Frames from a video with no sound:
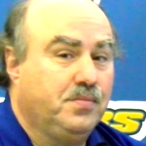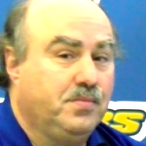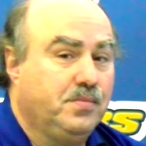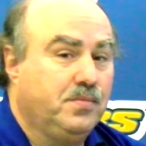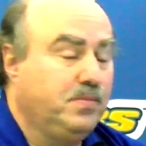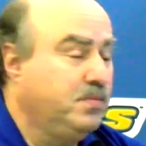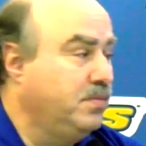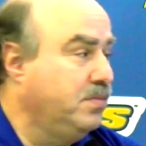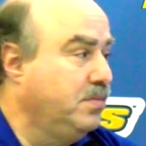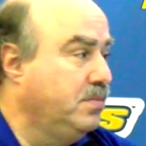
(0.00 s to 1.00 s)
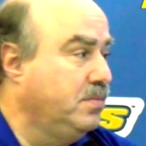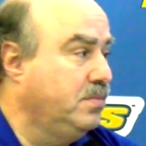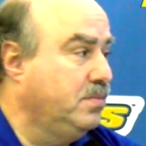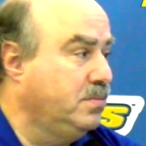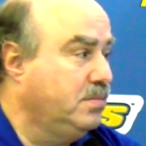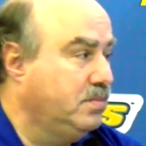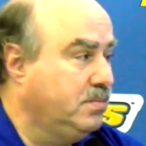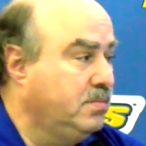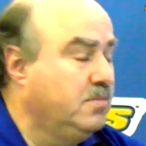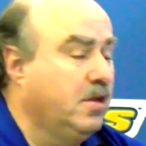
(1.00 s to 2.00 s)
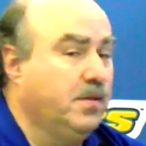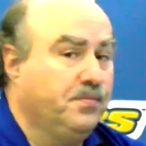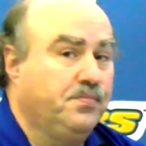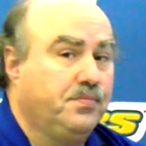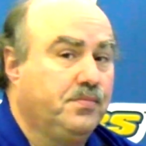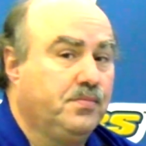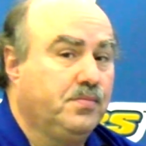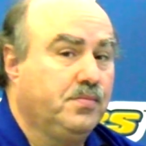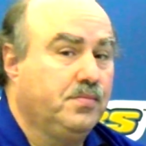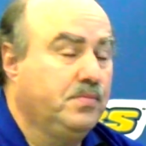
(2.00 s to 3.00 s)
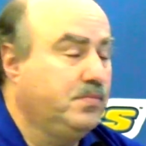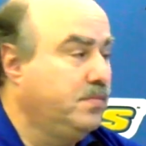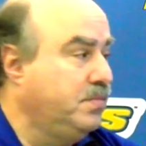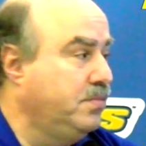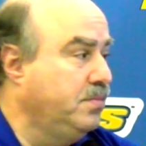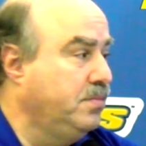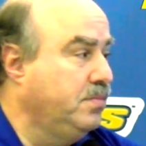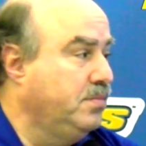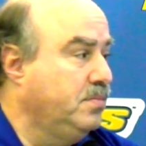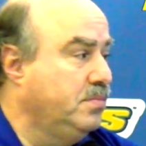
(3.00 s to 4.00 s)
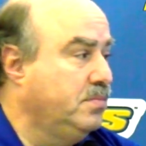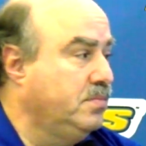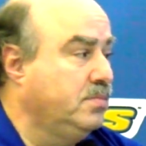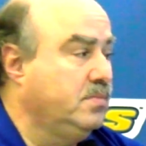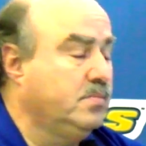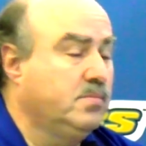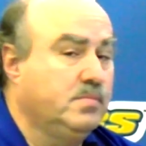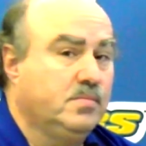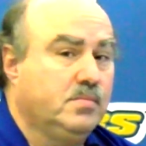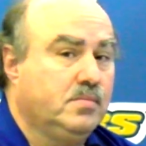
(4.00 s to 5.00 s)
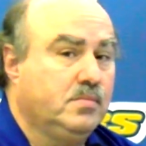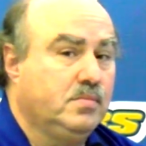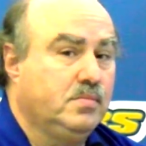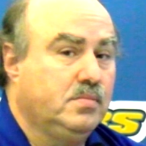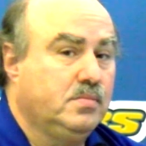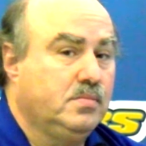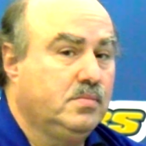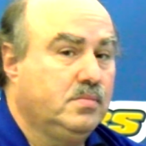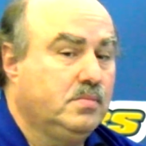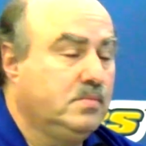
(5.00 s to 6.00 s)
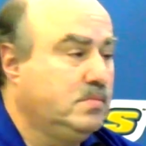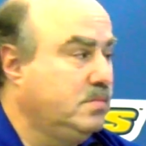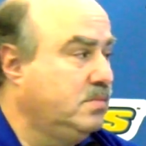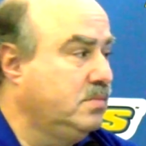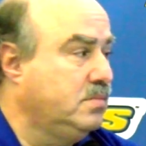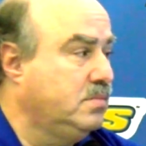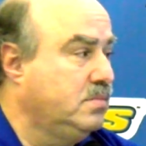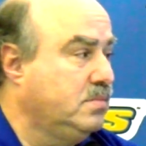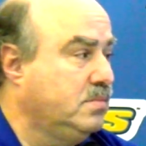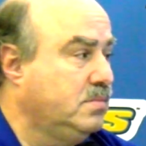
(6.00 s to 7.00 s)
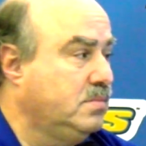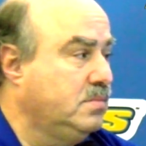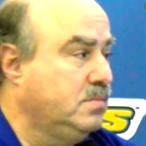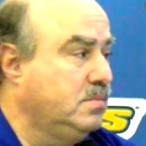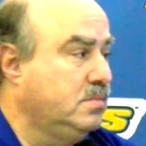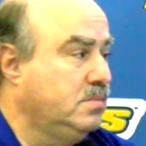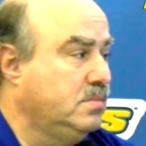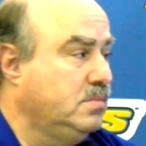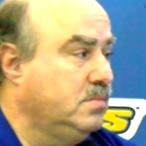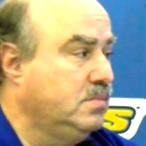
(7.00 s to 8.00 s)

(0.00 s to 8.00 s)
The person shown says nothing.